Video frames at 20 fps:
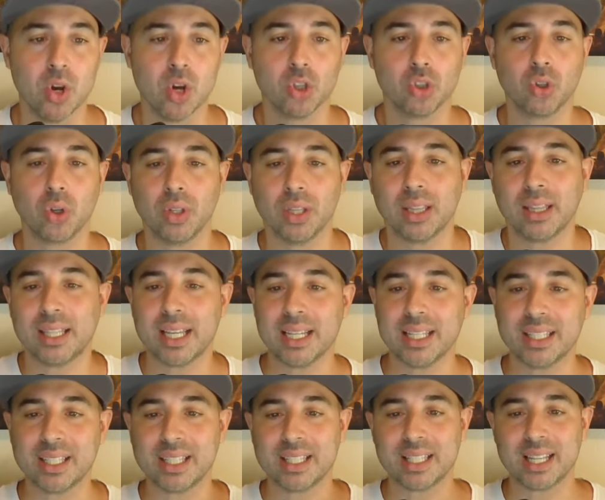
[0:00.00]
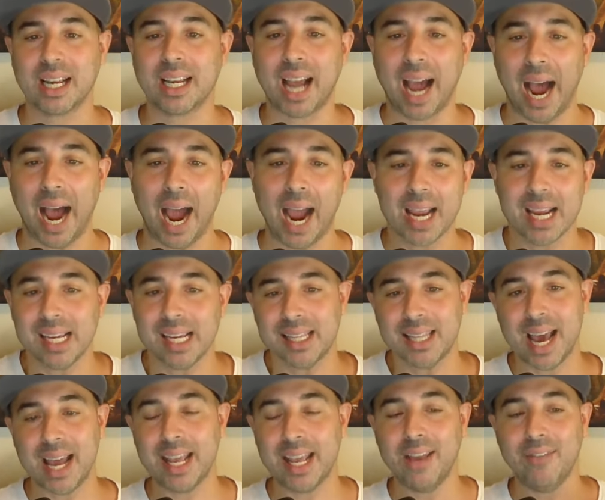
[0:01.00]
So this is a guy
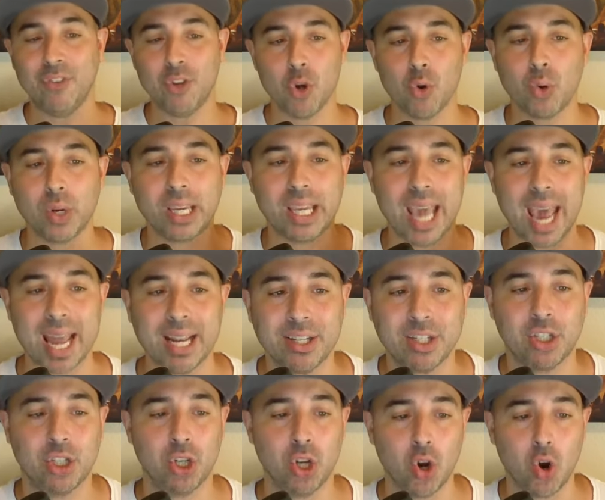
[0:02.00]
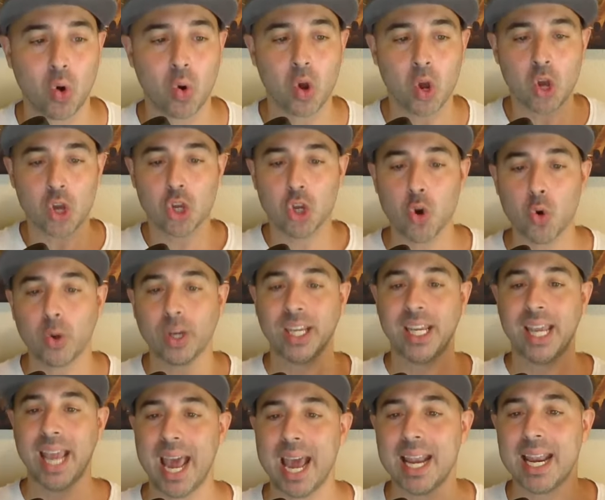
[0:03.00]
that if you get to, you
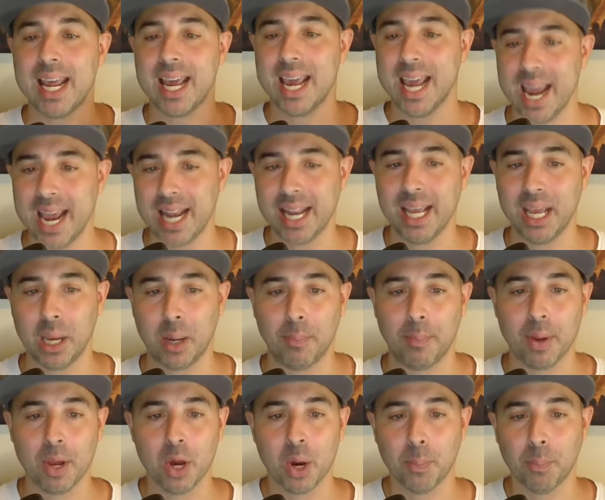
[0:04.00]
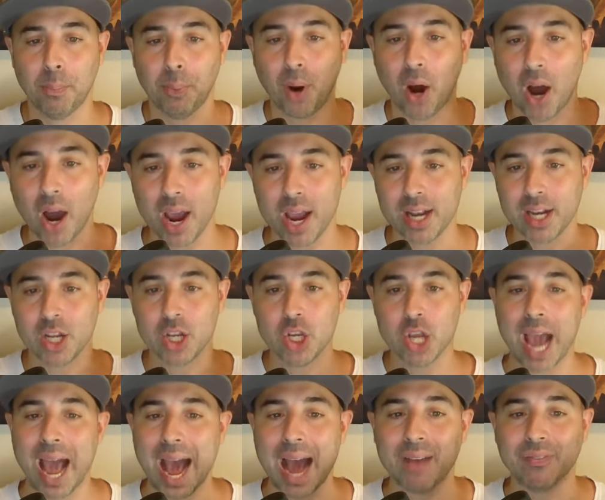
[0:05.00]
can hit him. But
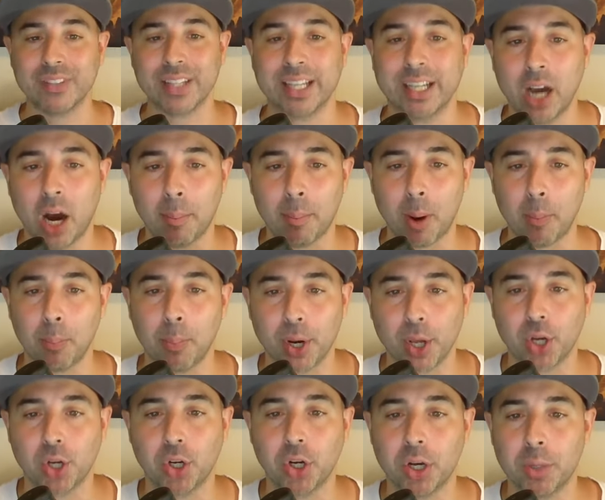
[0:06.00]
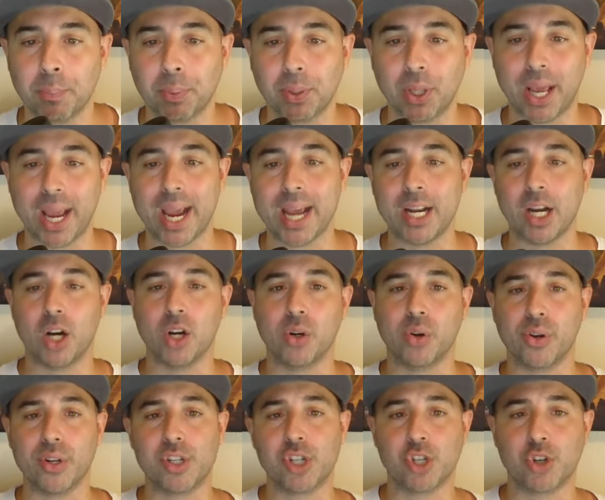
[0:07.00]
you have to come up with a good plan, a
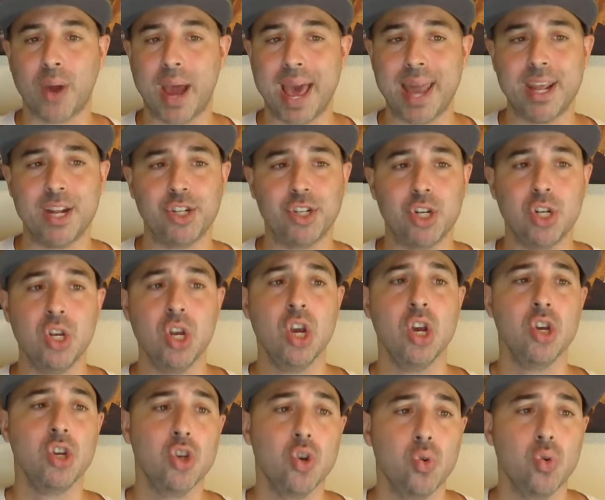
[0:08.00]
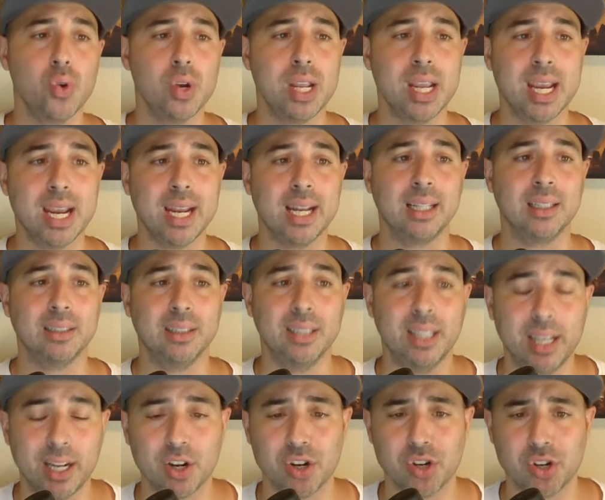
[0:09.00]
good strategy. You need
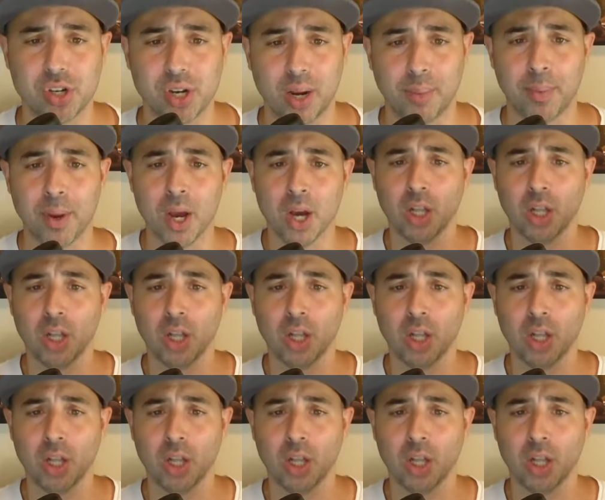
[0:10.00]
leadership.